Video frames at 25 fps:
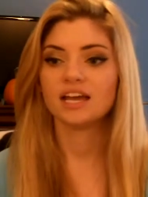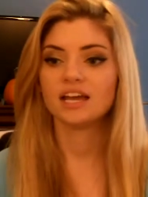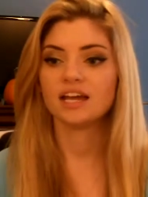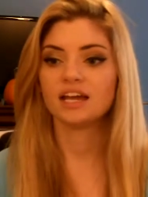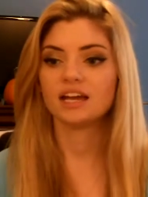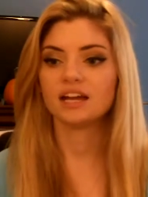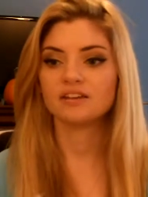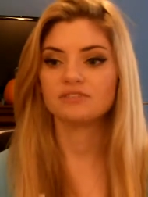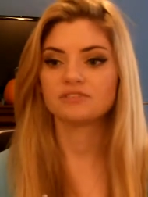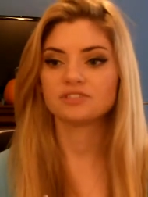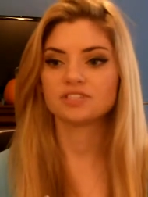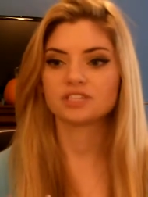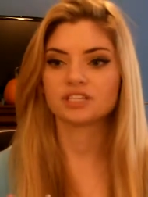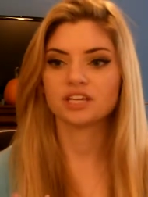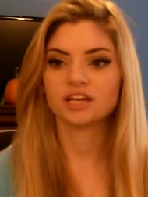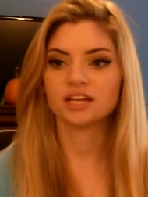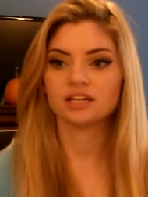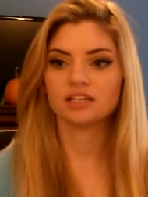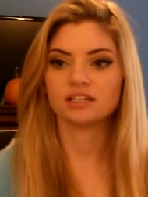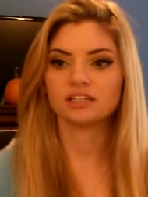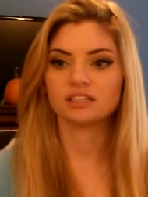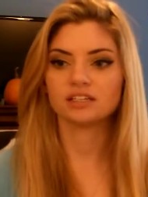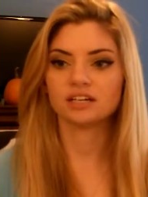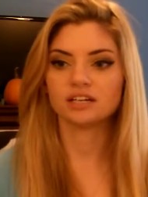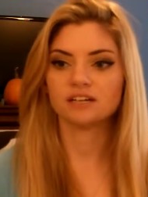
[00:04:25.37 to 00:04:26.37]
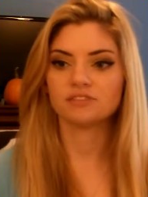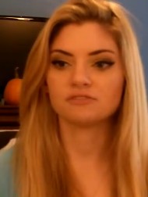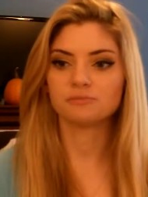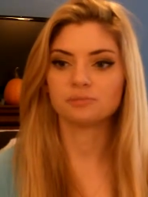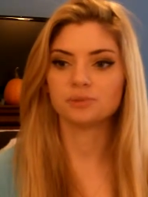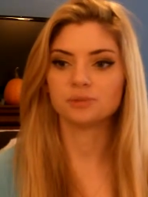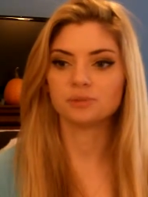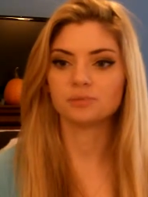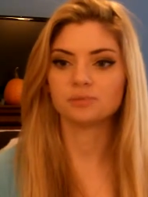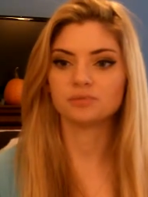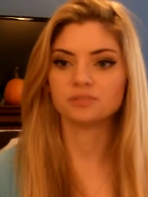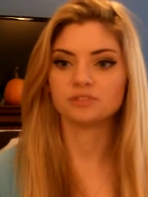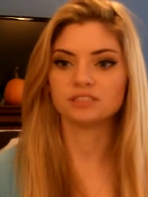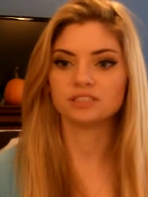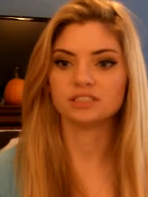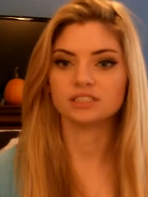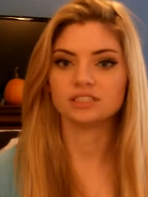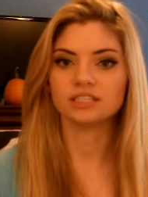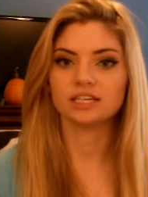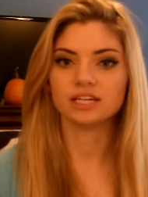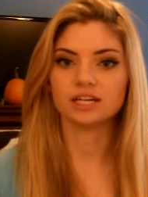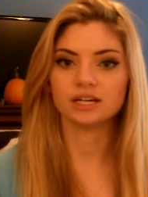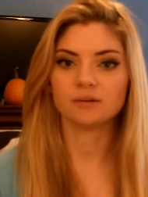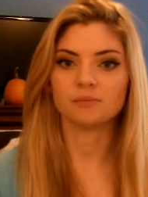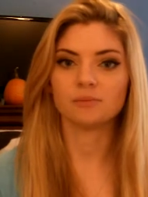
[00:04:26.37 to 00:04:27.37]
and I've just gained a lot of people
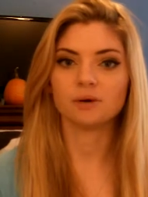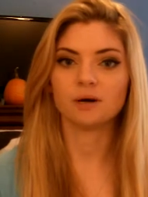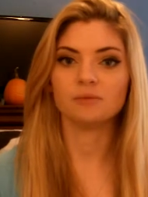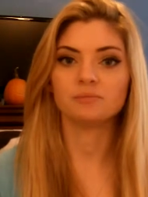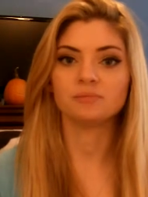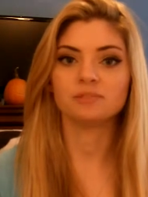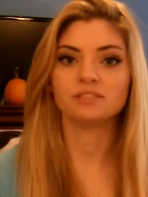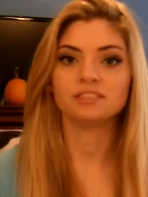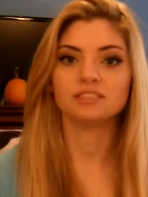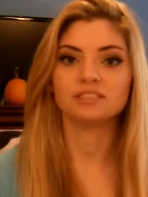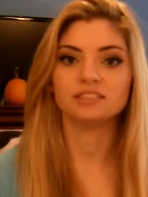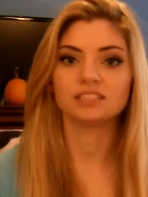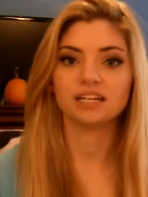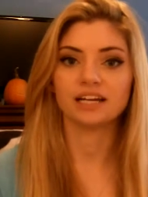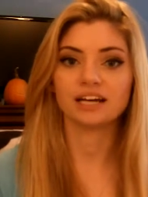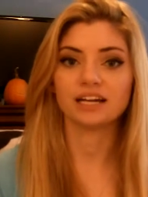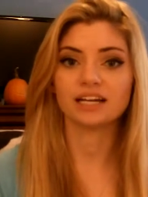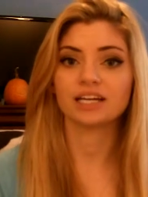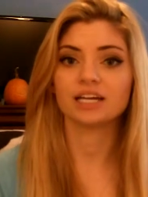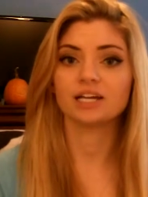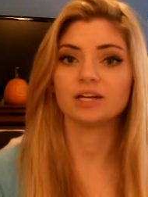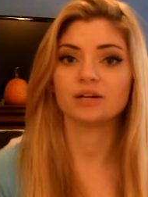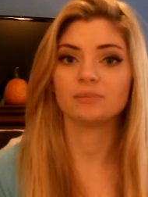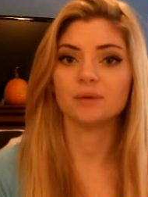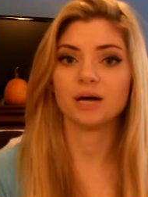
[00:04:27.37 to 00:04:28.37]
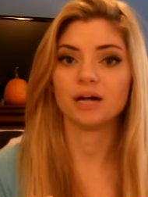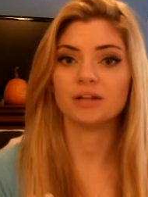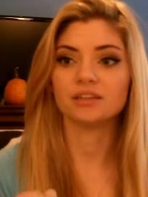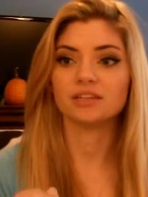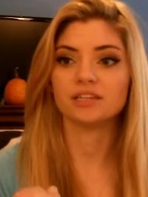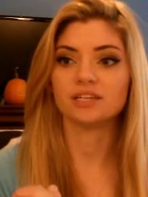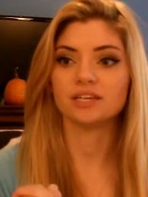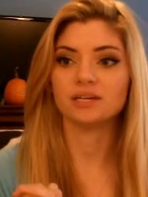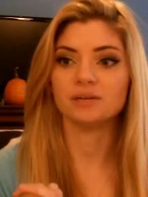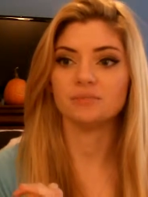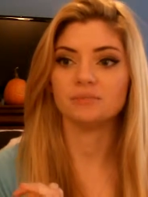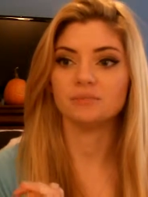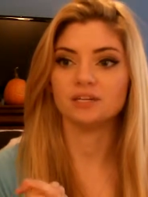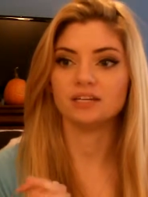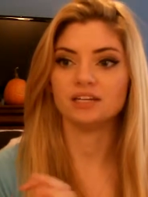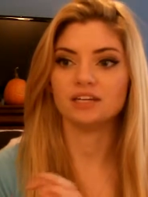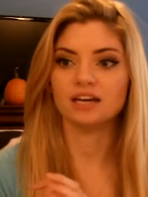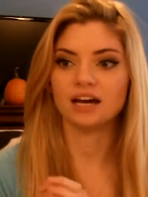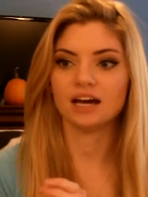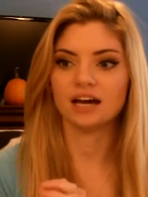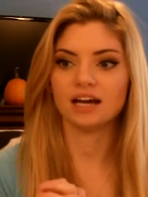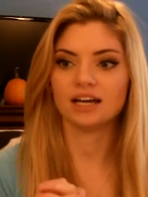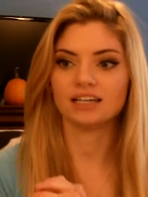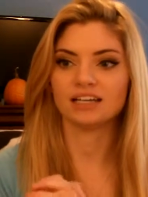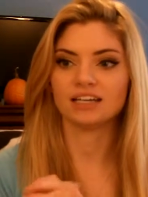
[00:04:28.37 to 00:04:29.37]
that care about me and that I care about them, and
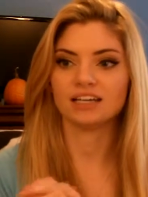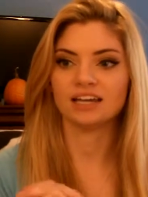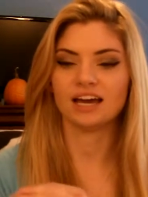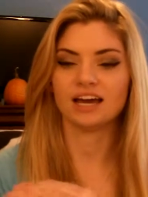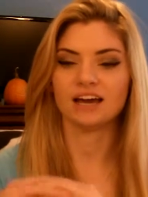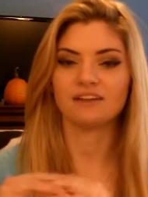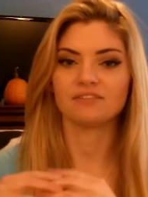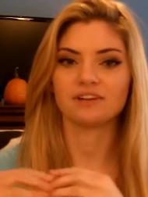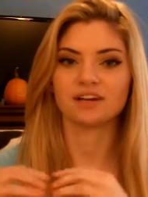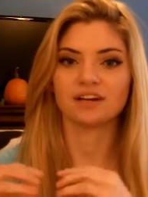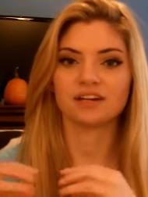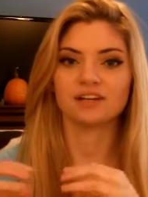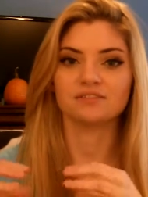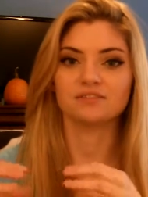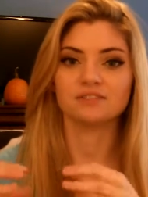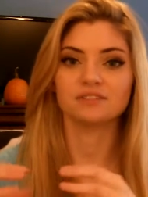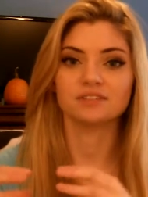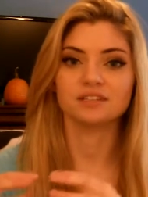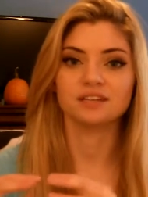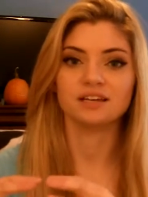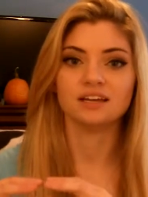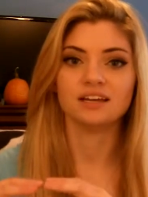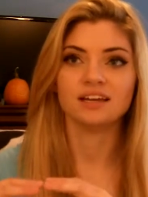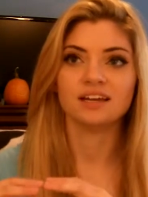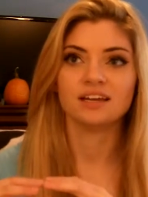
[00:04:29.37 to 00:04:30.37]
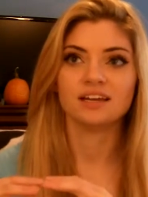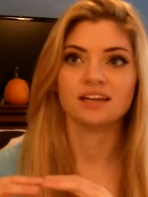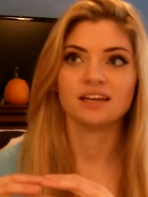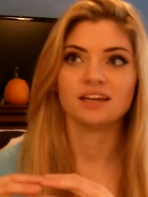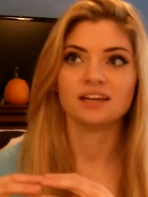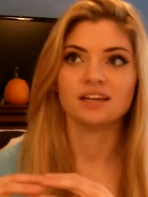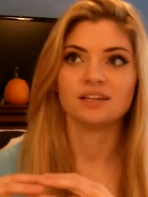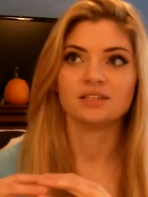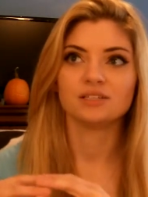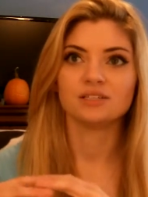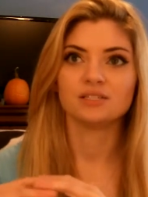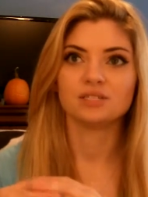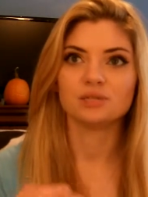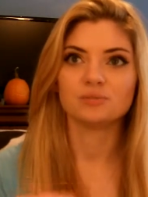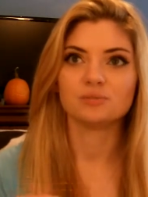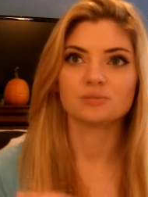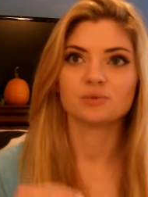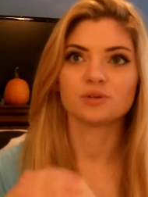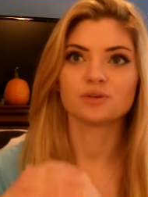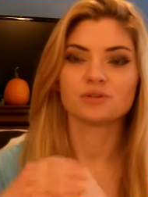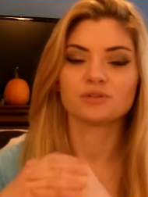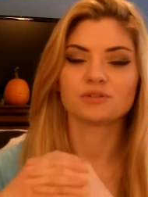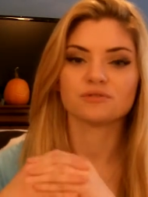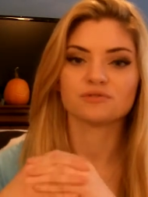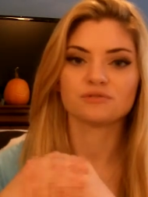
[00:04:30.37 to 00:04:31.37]
I can have kind of a
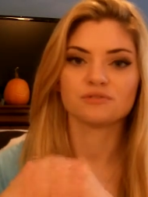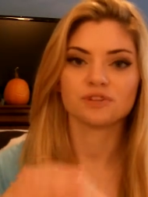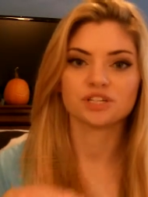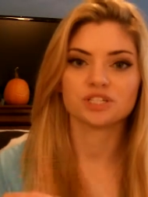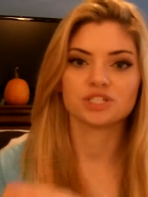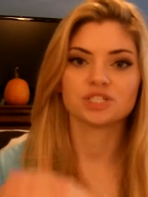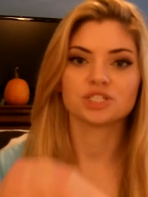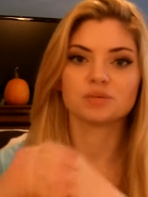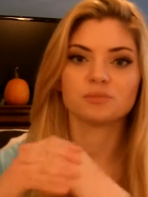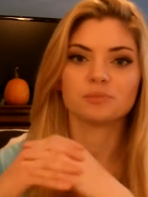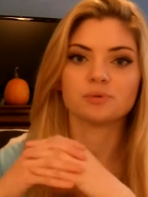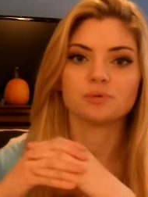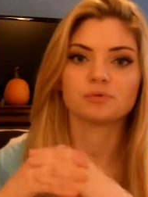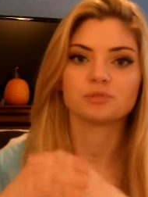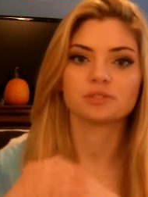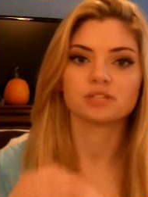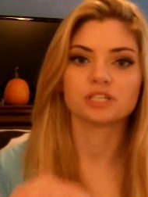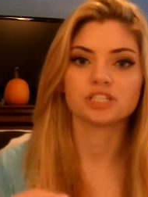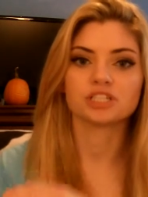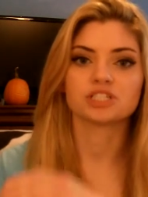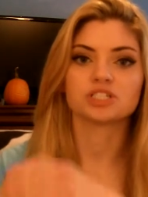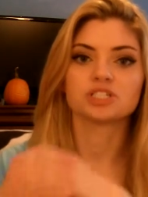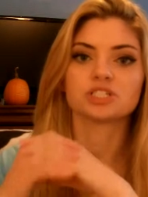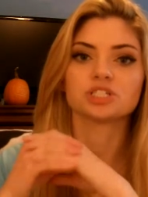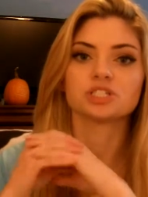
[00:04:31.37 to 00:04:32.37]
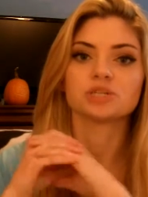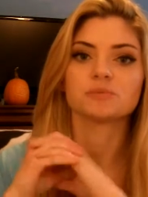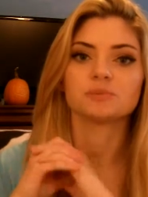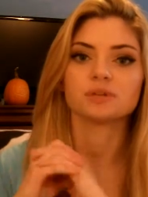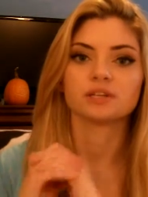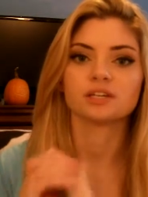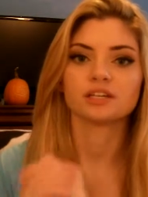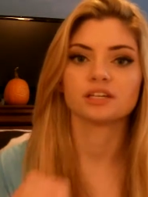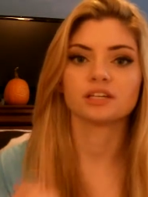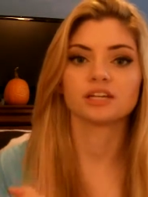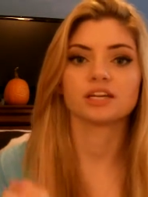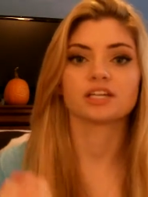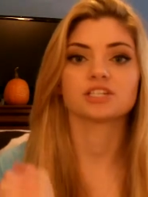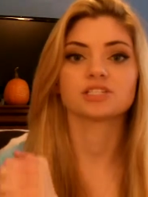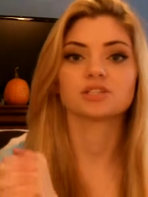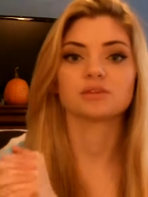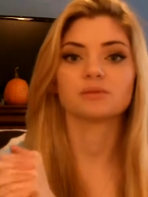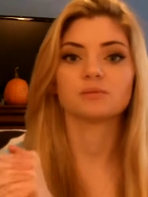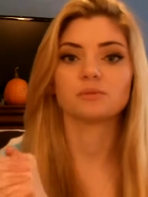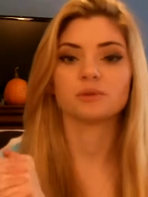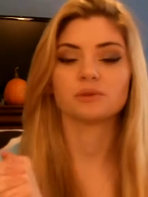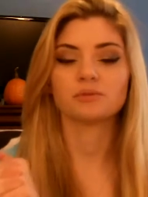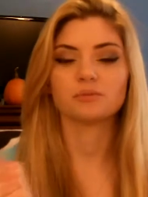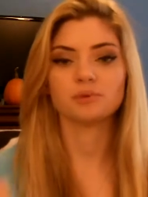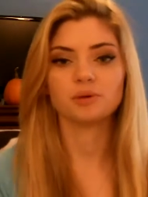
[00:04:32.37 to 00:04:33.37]
deeper friendship and relationship and
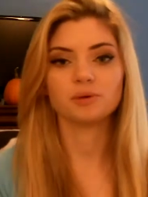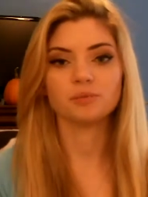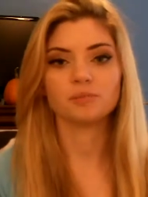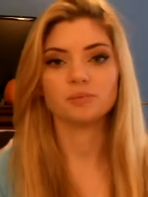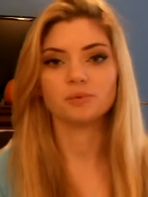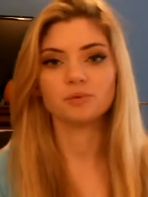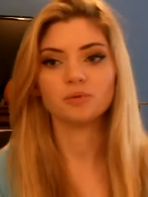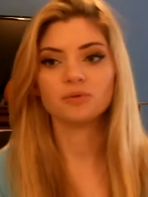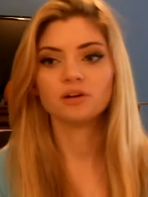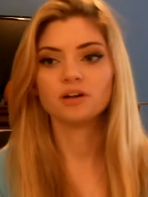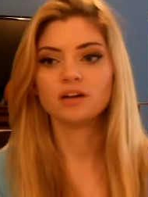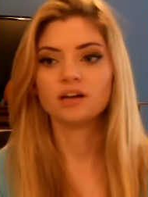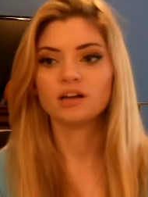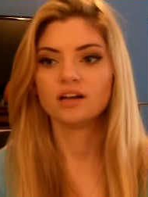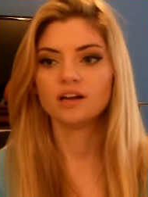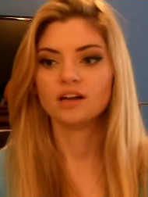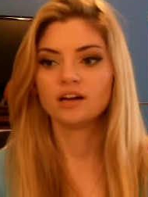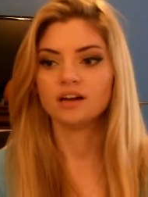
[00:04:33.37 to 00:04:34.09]
connection with people